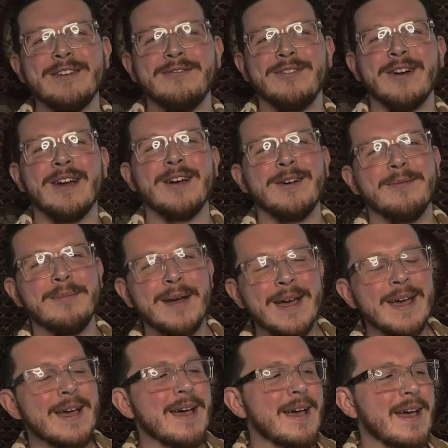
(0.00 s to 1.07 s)
for help
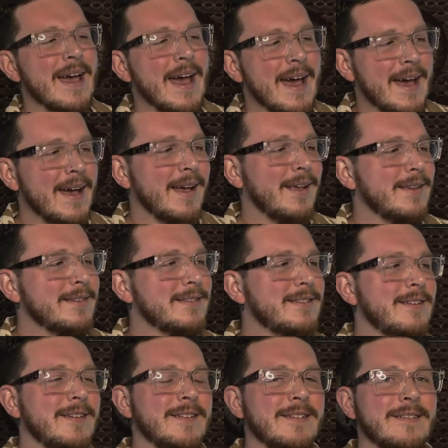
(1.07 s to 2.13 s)
as,
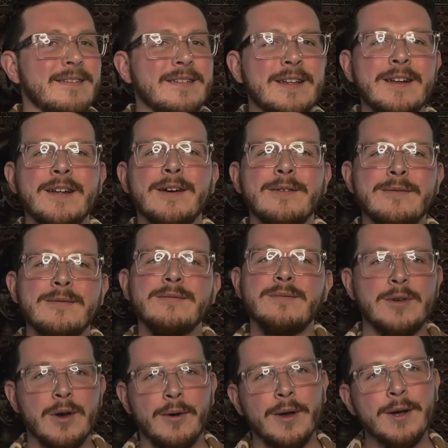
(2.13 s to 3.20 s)

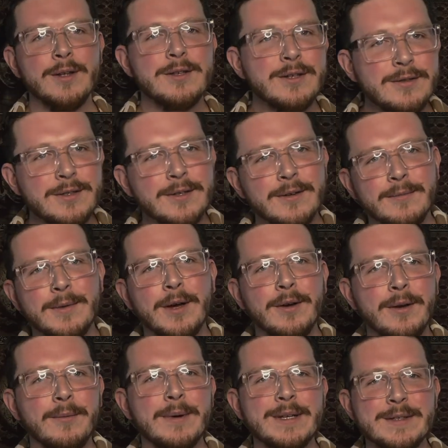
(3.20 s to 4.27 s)
going on YouTube,
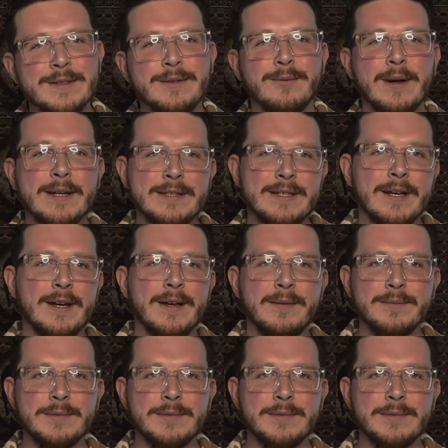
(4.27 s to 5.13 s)
knowing when it's the right time